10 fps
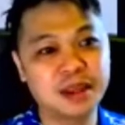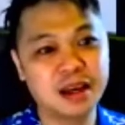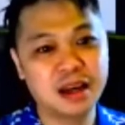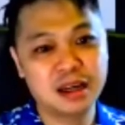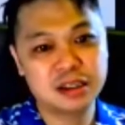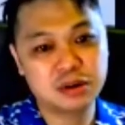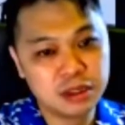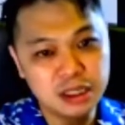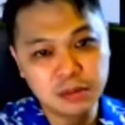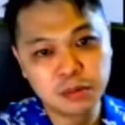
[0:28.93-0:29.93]
So we
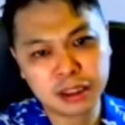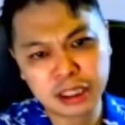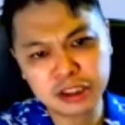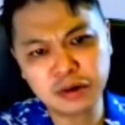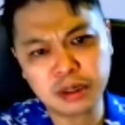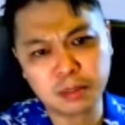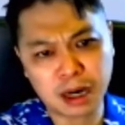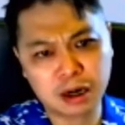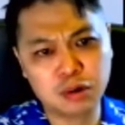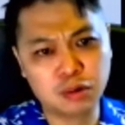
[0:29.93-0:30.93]
are touching on a
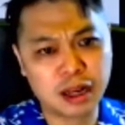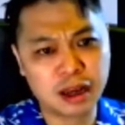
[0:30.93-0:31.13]
macro level.